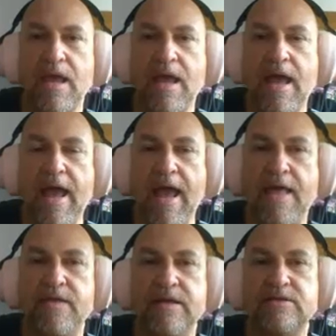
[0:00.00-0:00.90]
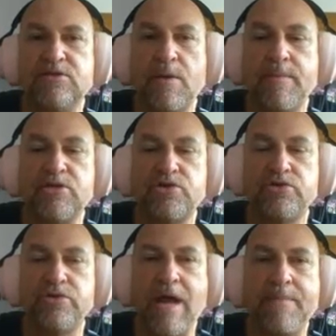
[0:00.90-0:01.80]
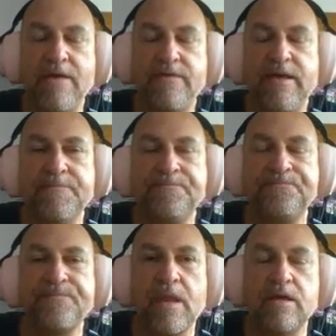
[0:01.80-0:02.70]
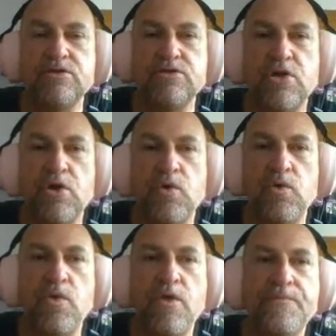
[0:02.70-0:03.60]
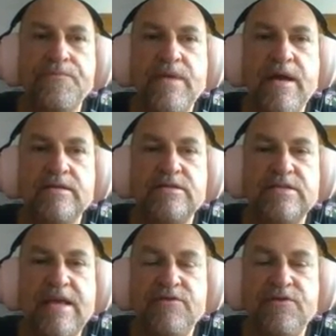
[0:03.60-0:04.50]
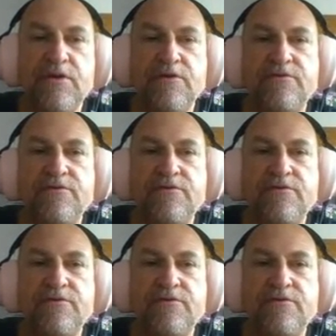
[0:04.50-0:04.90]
And there's so much crap out there. So save yourself